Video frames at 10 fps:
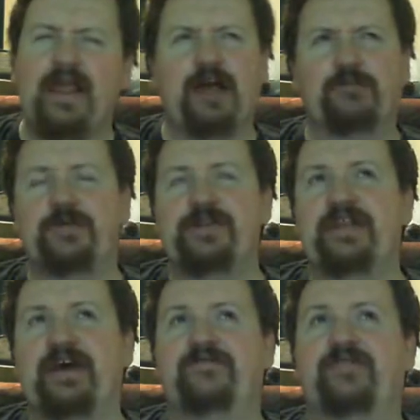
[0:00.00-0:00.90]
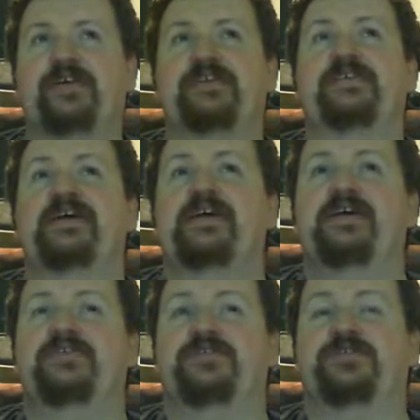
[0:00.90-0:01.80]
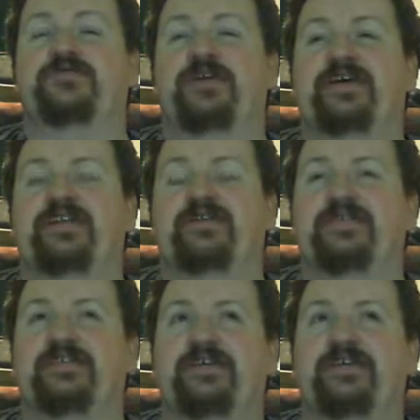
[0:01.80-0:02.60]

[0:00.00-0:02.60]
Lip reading: I wouldn't advise just running it down to